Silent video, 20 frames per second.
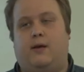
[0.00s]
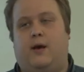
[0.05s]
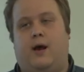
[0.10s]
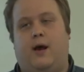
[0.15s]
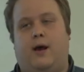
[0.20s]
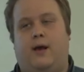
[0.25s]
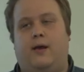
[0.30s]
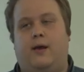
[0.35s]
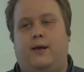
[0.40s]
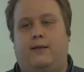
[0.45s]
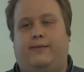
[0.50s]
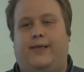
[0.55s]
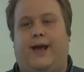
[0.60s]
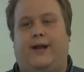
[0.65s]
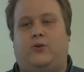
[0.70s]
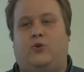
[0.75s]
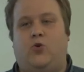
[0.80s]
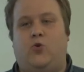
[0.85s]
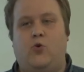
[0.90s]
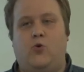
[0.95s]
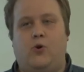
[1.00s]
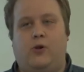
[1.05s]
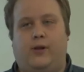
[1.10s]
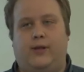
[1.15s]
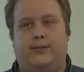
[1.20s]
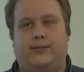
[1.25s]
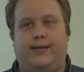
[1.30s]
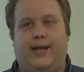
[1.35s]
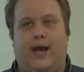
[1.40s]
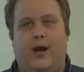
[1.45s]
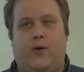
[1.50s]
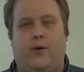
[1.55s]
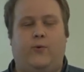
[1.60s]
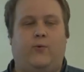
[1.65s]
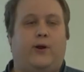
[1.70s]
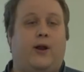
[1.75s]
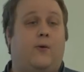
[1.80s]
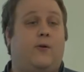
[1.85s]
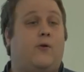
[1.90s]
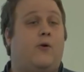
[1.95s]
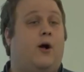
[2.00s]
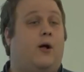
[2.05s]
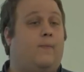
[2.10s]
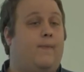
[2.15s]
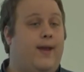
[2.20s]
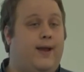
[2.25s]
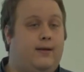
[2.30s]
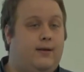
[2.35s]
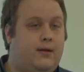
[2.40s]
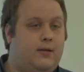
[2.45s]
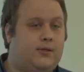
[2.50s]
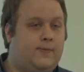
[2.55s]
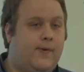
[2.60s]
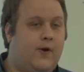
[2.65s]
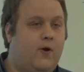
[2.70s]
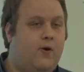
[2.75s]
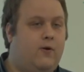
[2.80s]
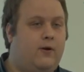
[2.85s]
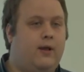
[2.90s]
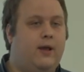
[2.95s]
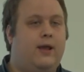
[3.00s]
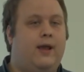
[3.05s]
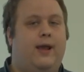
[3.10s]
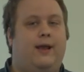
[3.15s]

Uh, that tool is now in what I would call maintenance mode.